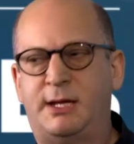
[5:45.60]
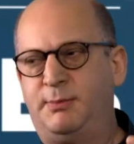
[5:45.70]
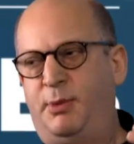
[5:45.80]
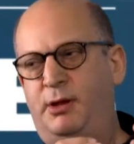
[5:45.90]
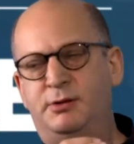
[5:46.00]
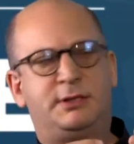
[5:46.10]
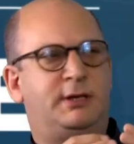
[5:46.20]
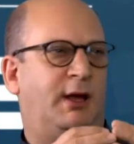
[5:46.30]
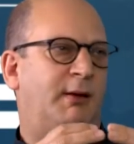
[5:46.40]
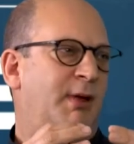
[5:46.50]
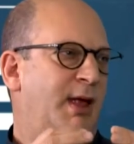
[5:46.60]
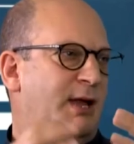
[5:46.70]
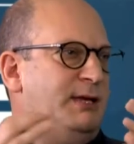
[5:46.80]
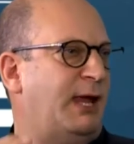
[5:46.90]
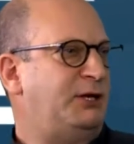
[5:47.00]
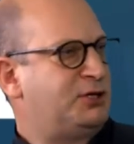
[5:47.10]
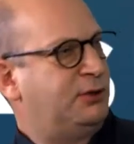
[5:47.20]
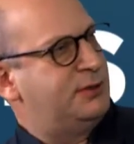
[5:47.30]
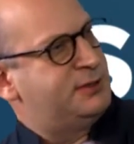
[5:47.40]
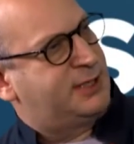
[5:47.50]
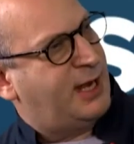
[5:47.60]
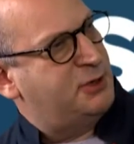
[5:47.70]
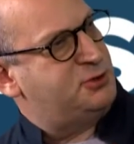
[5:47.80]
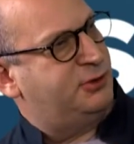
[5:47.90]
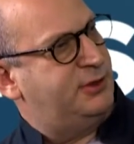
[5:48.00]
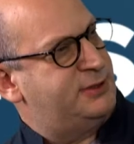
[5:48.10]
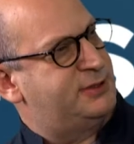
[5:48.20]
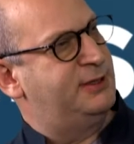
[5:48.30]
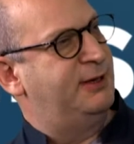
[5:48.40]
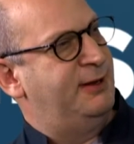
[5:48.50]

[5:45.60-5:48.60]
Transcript: I suppose, nations, countries